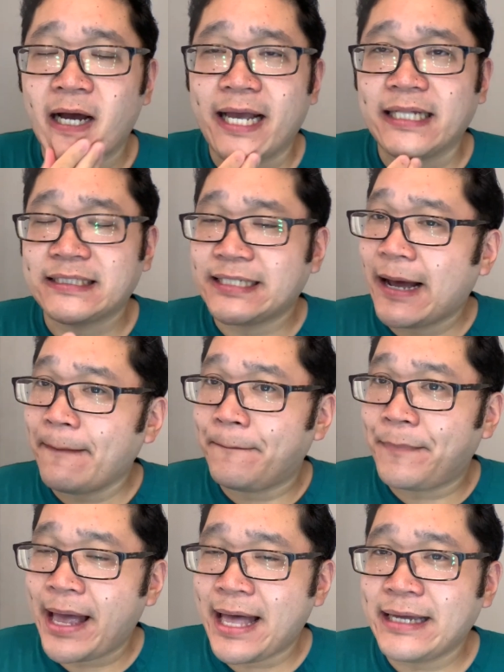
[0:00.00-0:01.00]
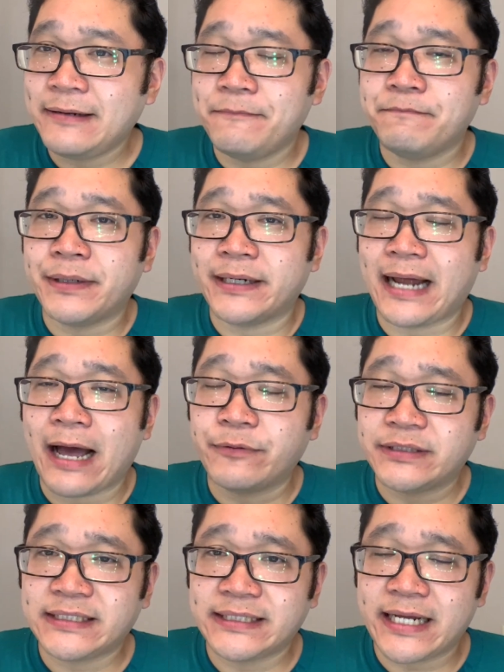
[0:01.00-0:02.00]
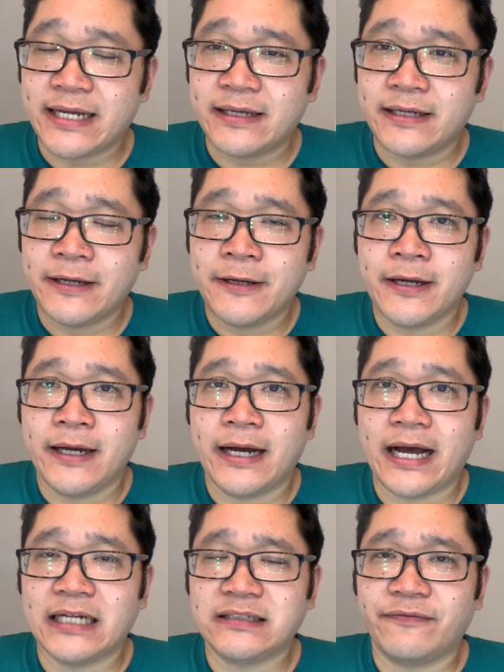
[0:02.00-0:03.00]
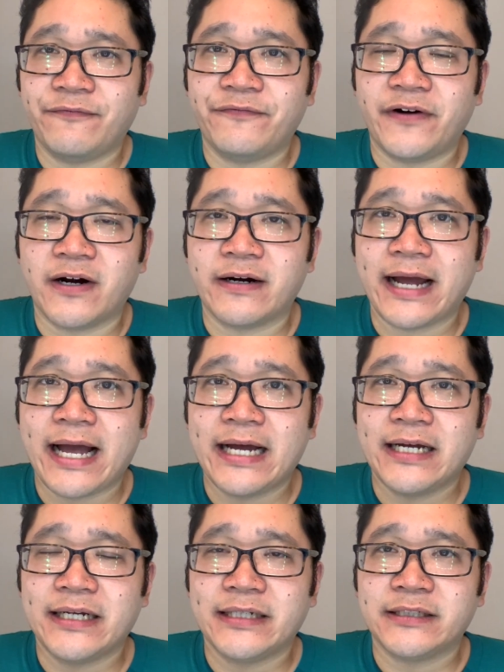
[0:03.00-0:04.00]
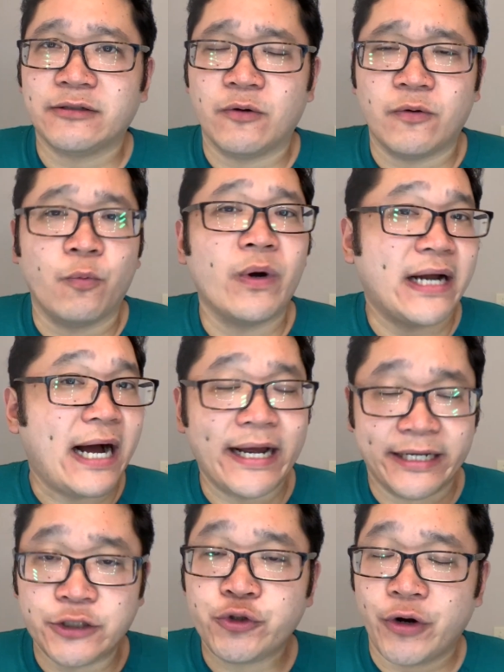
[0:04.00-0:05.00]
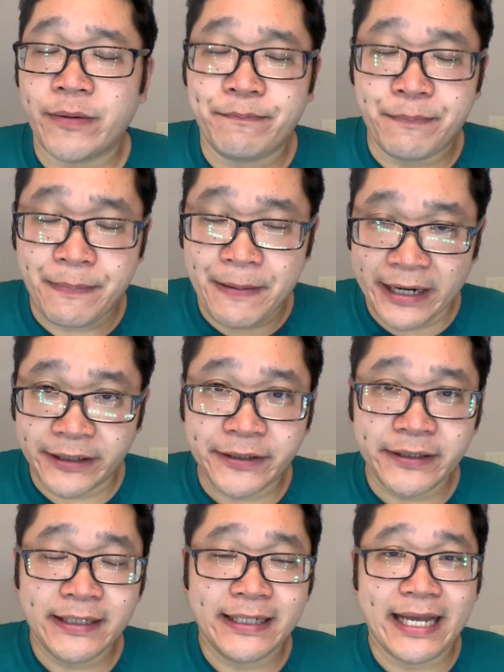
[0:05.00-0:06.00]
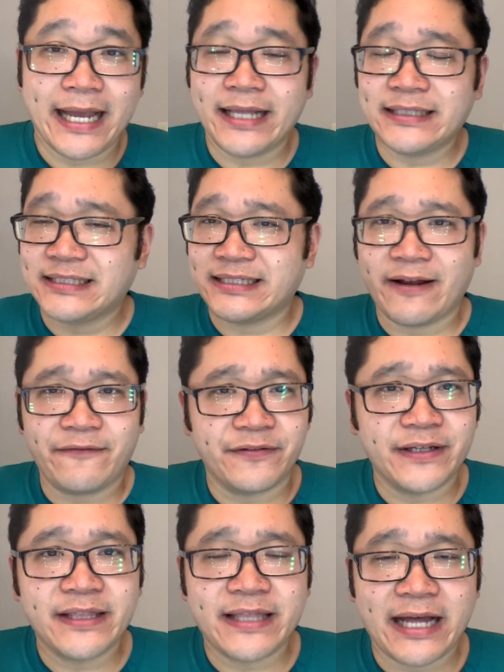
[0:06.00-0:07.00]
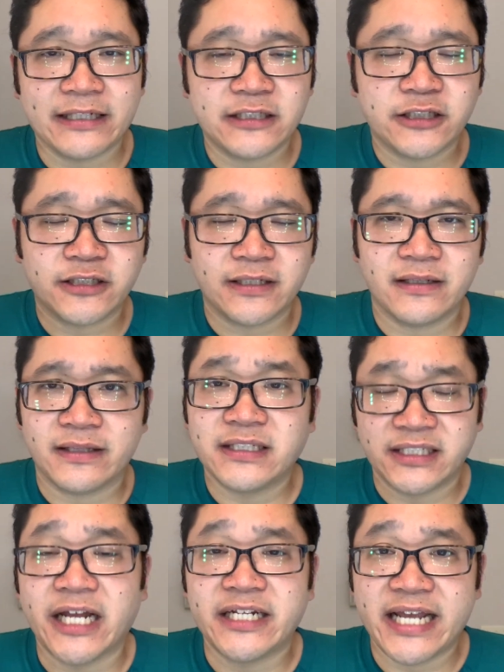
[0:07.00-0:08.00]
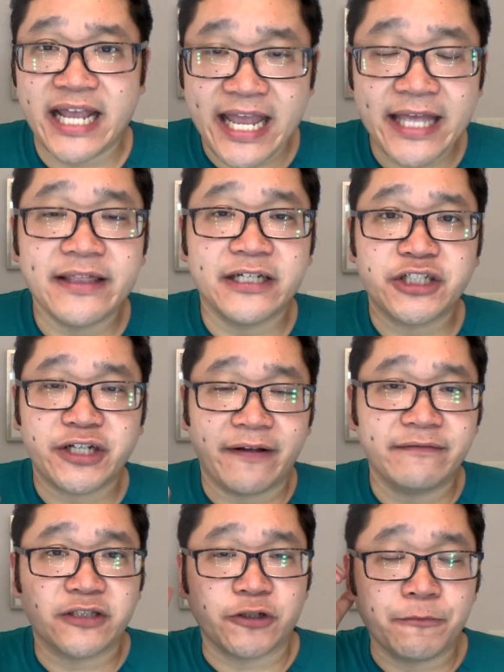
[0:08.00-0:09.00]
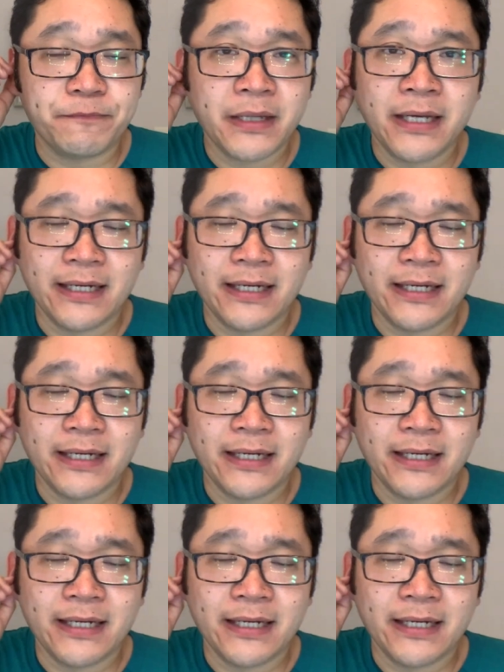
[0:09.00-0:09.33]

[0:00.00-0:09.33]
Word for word: It's not bad, but I would say as far as what I enjoy better, it's definitely the scent in the shave soap.